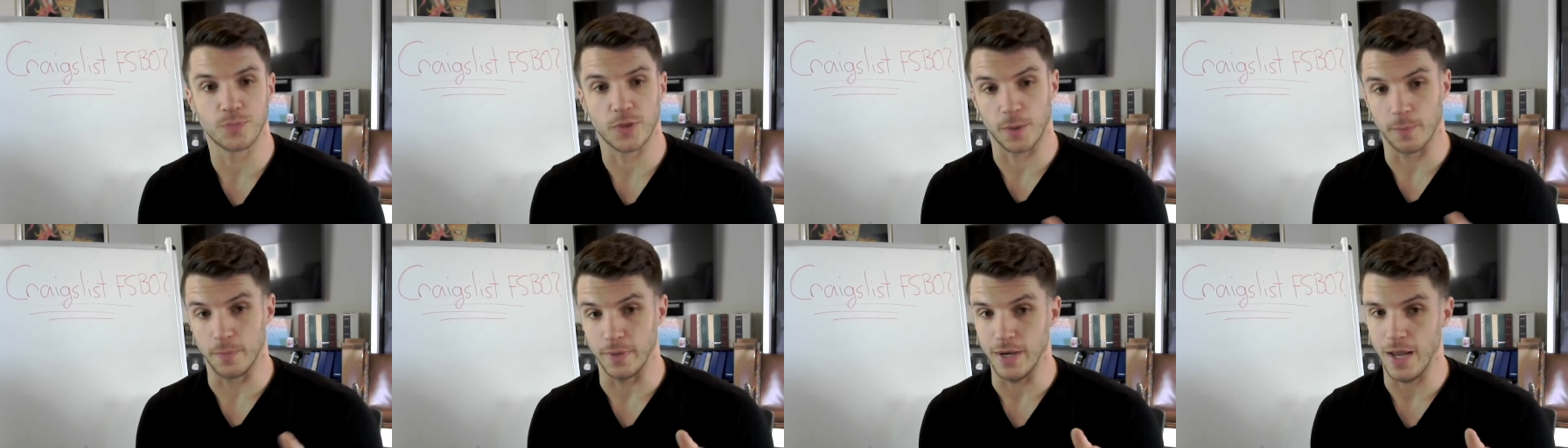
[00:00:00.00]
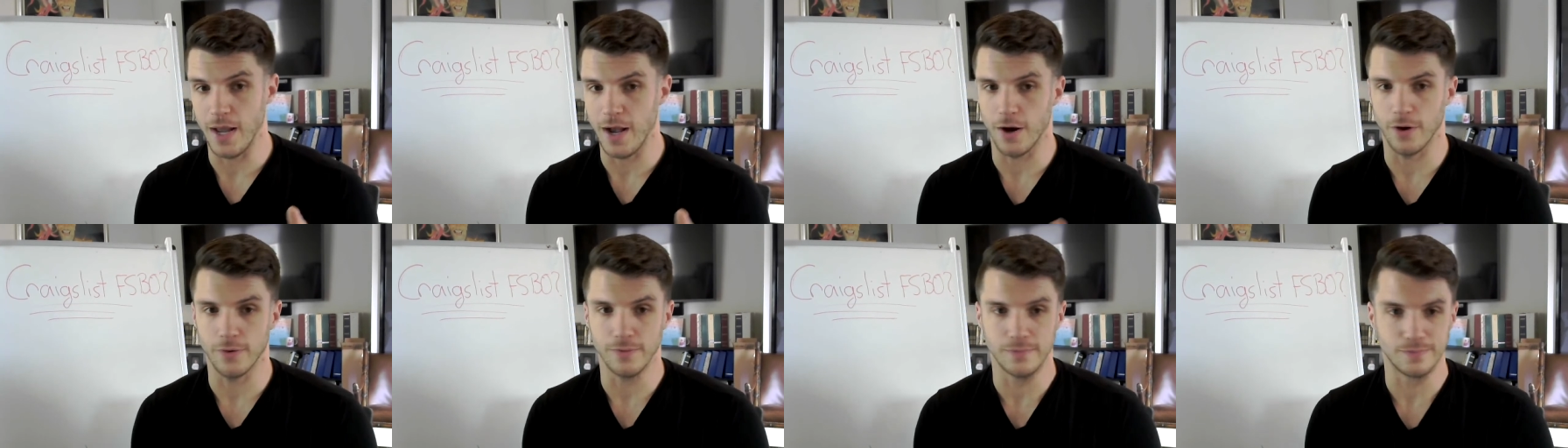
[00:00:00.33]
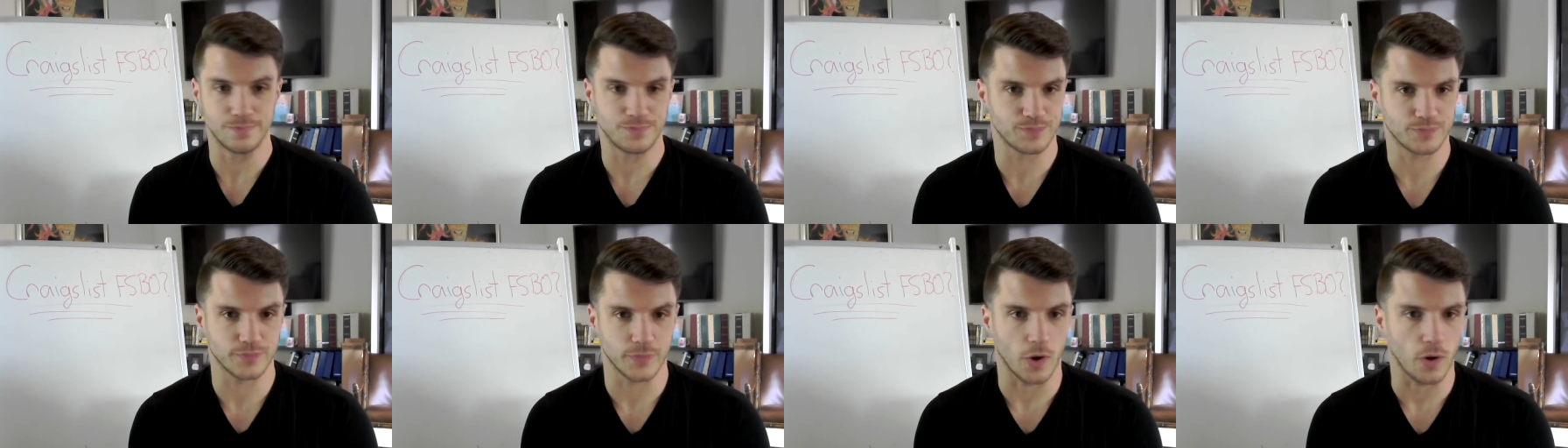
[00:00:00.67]
But now,
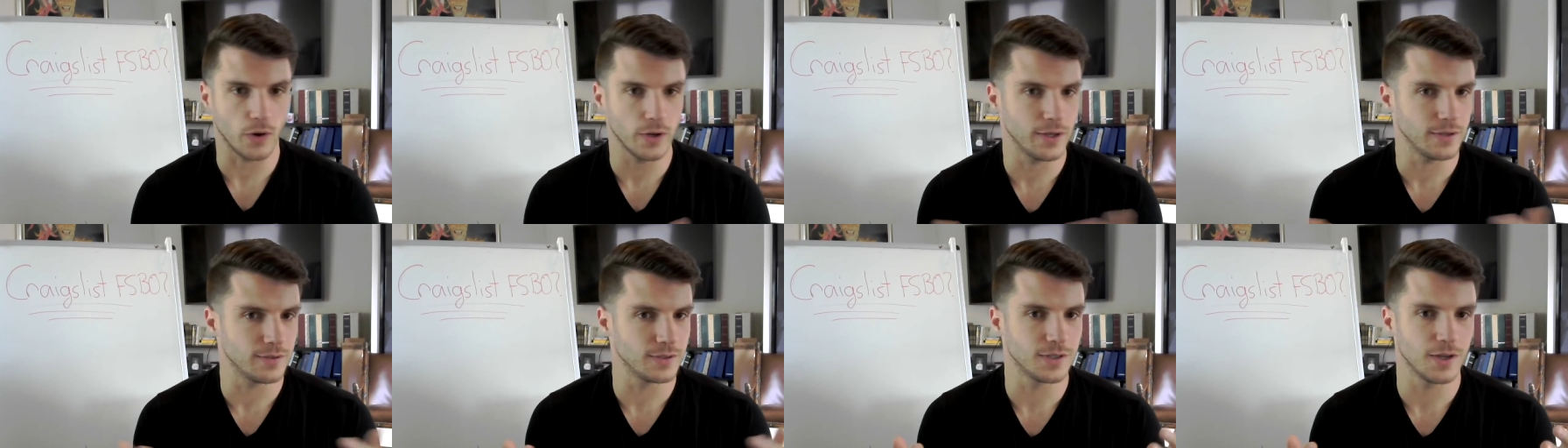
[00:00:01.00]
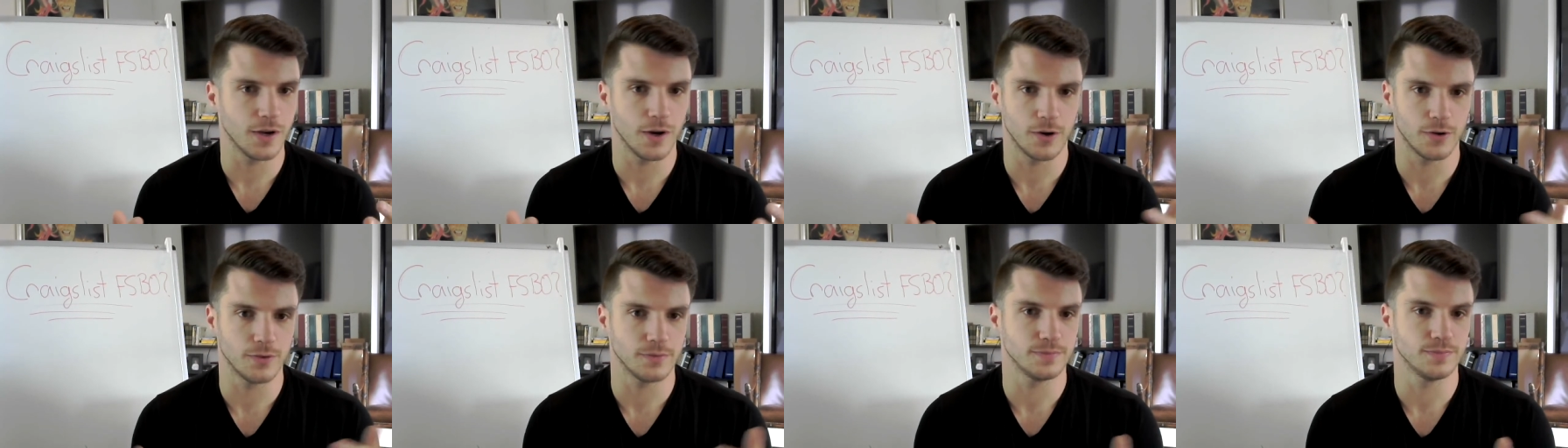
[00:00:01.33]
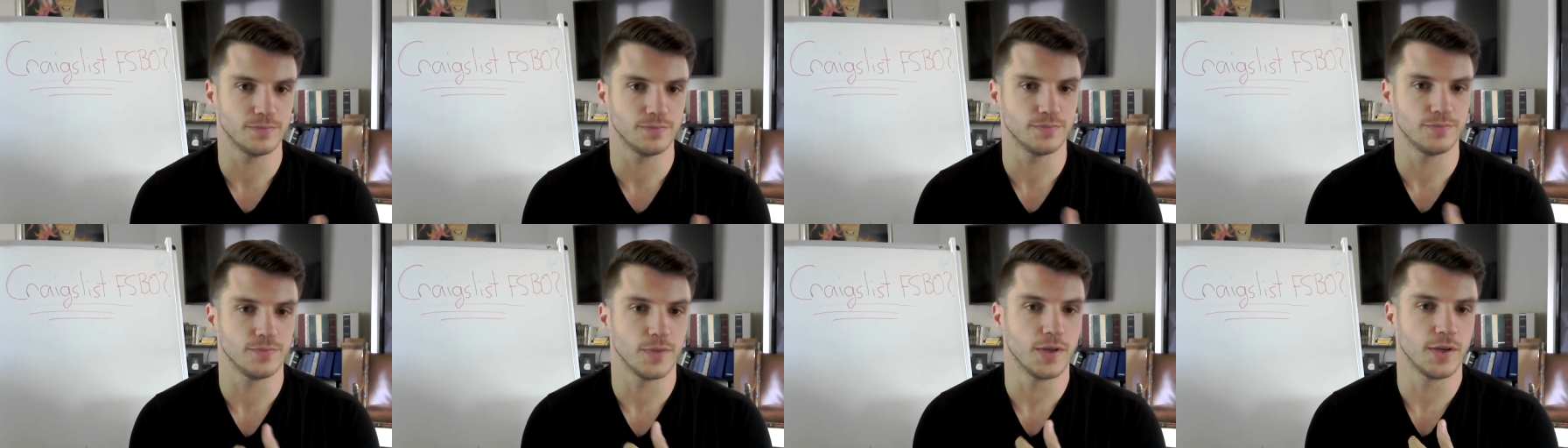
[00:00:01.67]
all you have to go
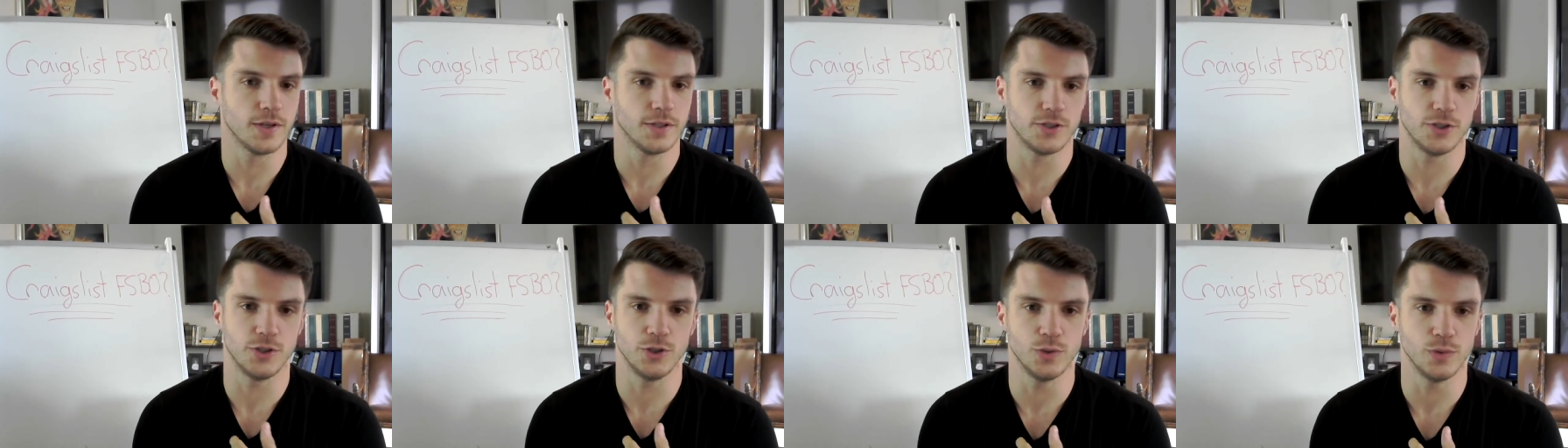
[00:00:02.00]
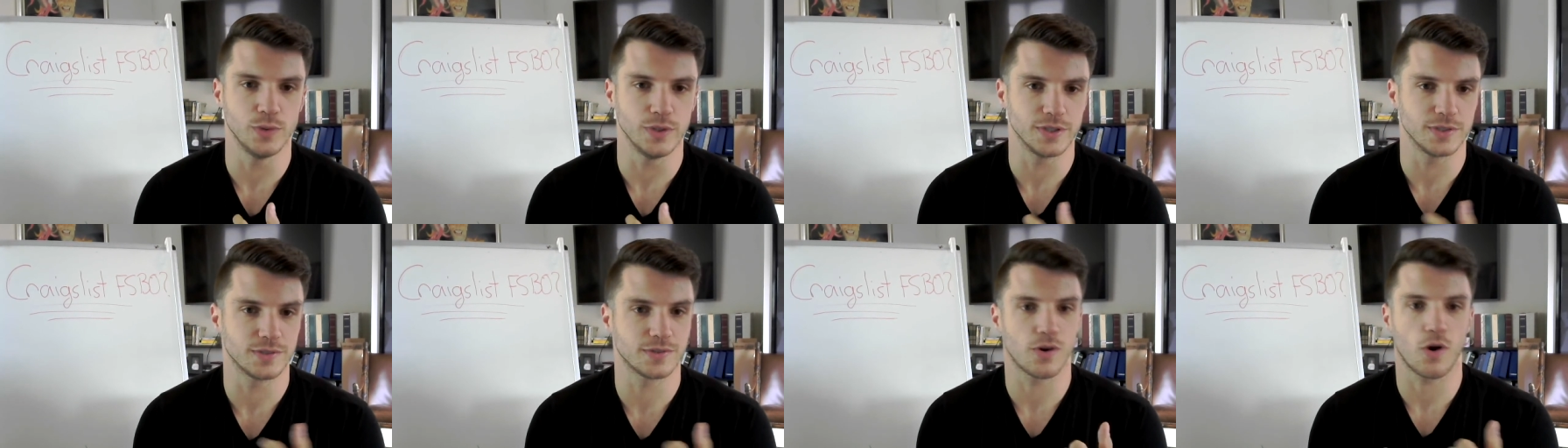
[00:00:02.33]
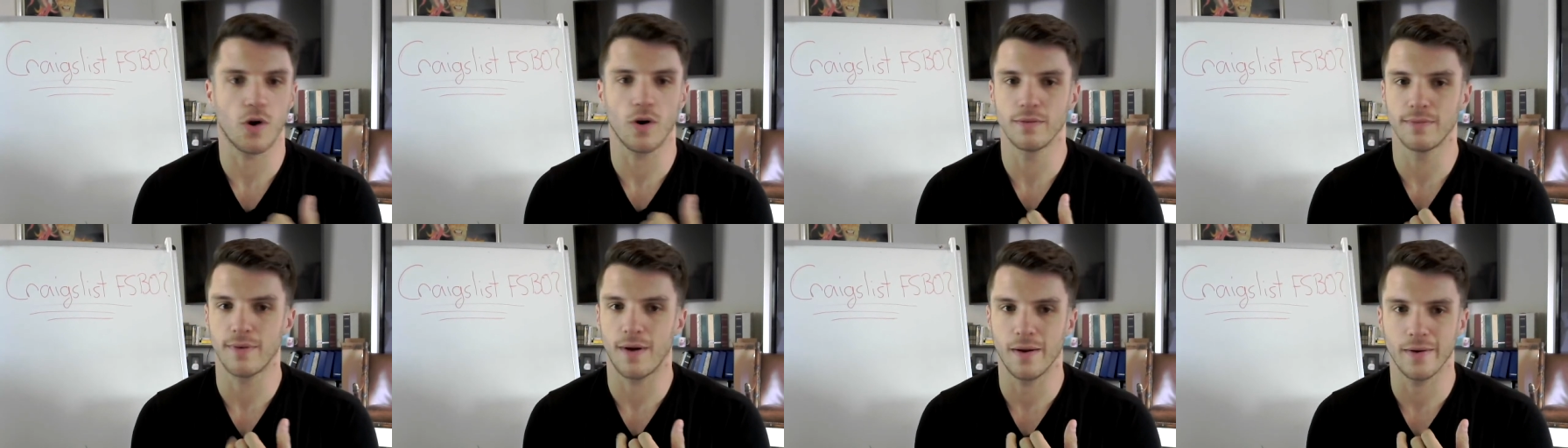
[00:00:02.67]
to is
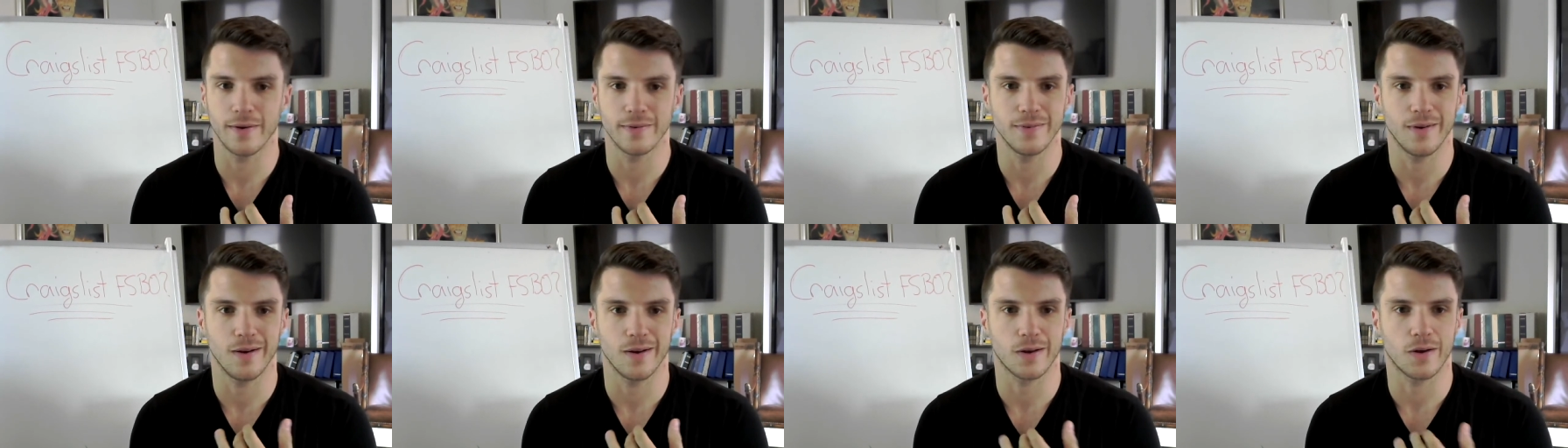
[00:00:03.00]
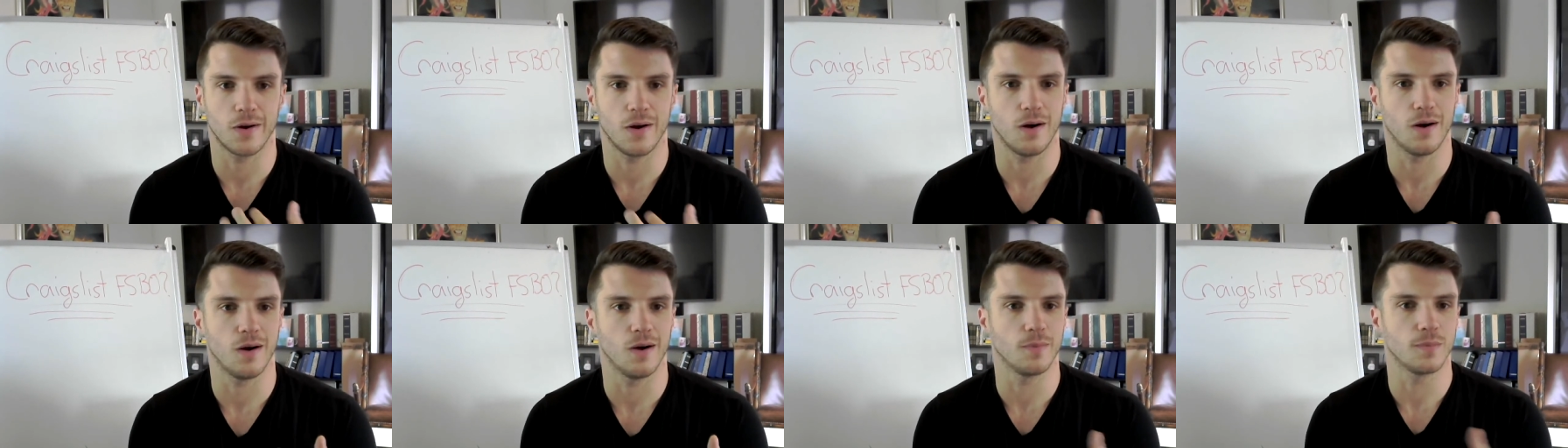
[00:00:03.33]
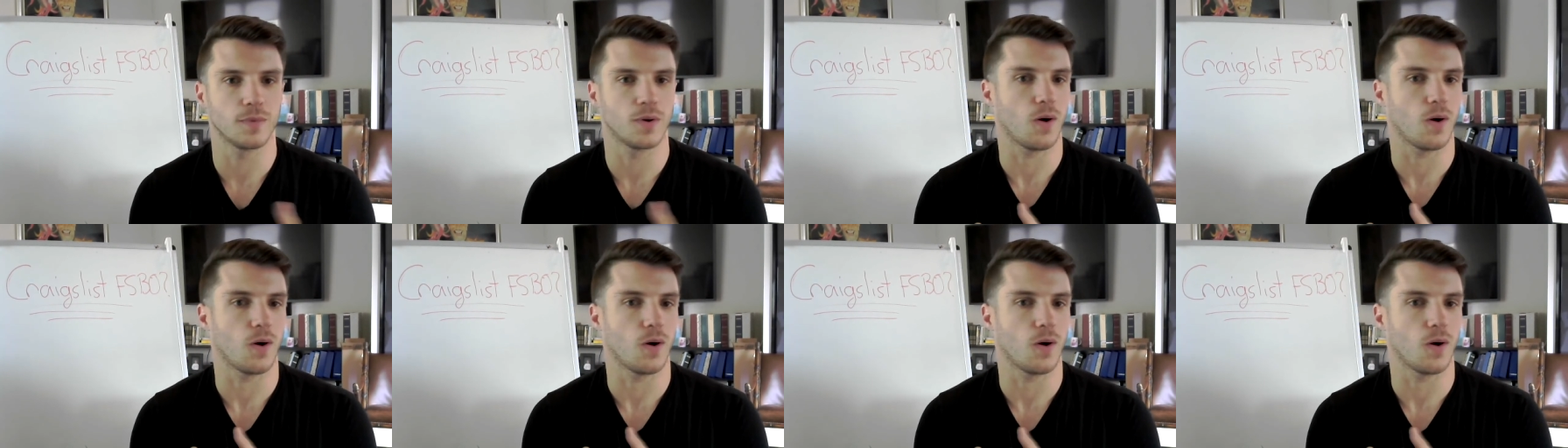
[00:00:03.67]
Carvana dot com,